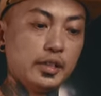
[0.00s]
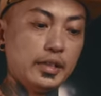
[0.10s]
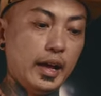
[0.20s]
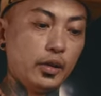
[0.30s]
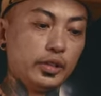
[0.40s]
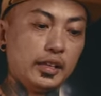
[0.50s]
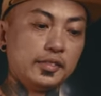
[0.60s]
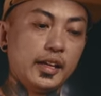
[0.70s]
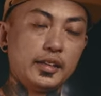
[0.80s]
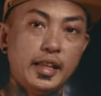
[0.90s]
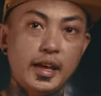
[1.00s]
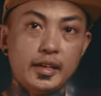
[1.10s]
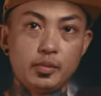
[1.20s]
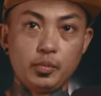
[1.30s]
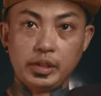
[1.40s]
Now they said
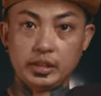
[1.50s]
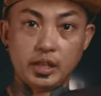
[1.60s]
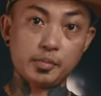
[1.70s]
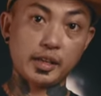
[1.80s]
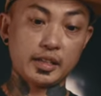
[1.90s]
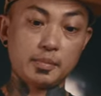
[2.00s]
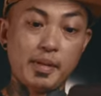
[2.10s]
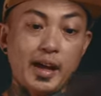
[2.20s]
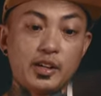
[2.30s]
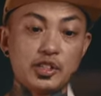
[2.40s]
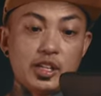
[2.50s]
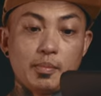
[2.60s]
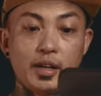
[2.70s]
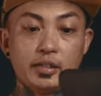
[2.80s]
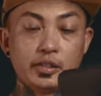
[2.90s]
that when it comes out of the packaging, it
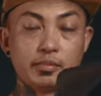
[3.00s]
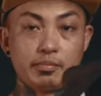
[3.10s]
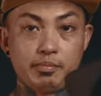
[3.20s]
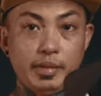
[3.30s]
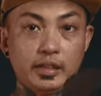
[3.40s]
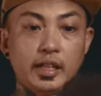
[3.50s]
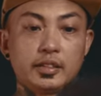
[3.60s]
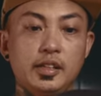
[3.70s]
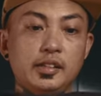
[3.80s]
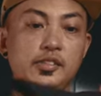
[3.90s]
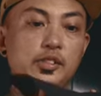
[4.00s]
might look a bit like this.